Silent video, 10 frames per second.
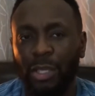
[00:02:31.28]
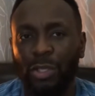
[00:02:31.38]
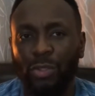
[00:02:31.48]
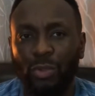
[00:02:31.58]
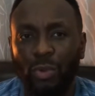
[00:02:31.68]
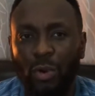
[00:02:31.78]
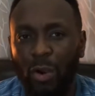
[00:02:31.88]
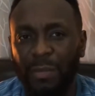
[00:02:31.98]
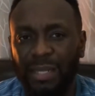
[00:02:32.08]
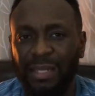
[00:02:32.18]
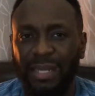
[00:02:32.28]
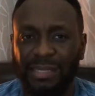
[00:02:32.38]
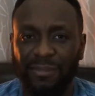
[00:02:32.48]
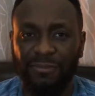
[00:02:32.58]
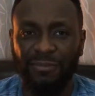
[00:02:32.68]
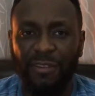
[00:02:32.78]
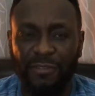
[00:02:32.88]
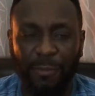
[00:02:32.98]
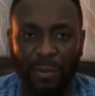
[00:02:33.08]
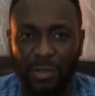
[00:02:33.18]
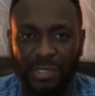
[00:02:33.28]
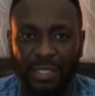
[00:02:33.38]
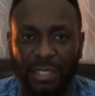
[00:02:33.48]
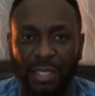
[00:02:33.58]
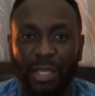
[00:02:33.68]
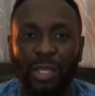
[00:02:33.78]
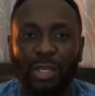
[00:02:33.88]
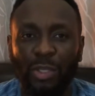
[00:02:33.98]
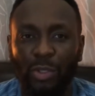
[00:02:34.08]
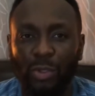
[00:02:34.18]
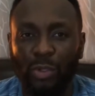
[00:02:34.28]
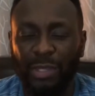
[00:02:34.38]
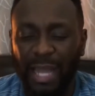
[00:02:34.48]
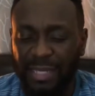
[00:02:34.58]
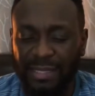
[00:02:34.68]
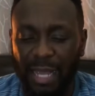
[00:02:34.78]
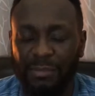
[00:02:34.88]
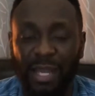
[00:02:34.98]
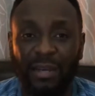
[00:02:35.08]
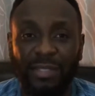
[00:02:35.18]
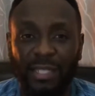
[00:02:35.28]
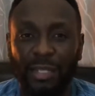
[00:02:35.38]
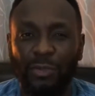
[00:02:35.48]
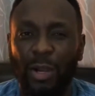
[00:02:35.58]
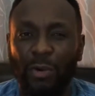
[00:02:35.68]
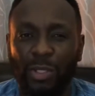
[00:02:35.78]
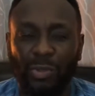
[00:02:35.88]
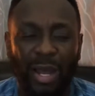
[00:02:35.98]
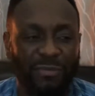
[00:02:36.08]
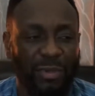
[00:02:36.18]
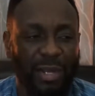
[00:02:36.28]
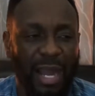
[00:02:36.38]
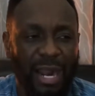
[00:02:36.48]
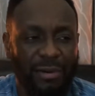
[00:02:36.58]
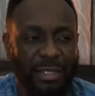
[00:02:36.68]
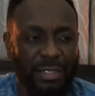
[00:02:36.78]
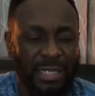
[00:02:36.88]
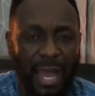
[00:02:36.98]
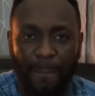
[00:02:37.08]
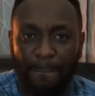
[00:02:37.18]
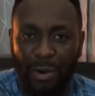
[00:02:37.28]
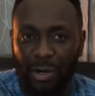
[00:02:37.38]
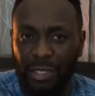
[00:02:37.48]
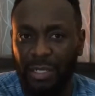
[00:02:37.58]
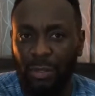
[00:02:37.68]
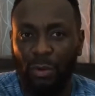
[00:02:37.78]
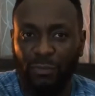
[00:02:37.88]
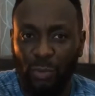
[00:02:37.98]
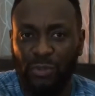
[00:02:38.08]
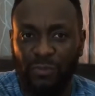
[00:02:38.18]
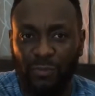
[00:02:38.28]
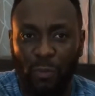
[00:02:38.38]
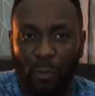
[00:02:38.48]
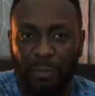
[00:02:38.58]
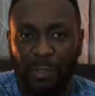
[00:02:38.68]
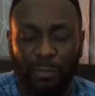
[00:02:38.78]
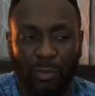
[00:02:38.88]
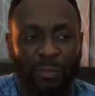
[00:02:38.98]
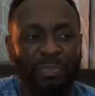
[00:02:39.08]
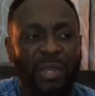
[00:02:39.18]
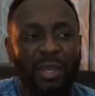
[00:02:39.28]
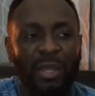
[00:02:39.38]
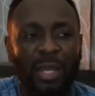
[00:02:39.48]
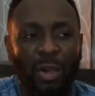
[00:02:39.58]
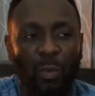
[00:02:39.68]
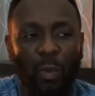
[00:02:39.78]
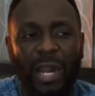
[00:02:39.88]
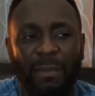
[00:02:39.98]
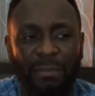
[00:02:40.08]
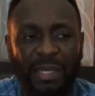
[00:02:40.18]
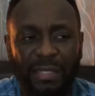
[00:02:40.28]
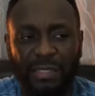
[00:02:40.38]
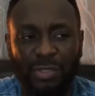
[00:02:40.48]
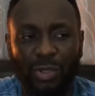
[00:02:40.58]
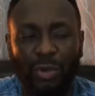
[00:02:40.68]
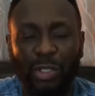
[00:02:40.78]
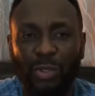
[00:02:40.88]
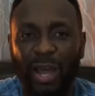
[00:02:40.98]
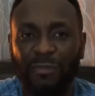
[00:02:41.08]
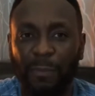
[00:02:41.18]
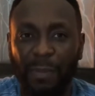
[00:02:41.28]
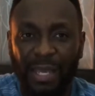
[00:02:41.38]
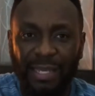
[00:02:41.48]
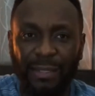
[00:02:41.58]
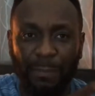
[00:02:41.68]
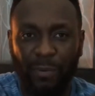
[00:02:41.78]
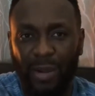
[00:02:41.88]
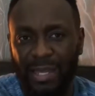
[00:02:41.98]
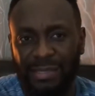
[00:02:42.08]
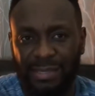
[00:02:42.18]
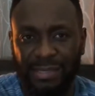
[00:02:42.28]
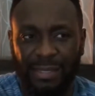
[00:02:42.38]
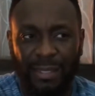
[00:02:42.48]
You coming in as the 5th person, 9 times out of 10, you are going to have to carry that burden of those 4 people. What I mean is, you're going to have to pay the price.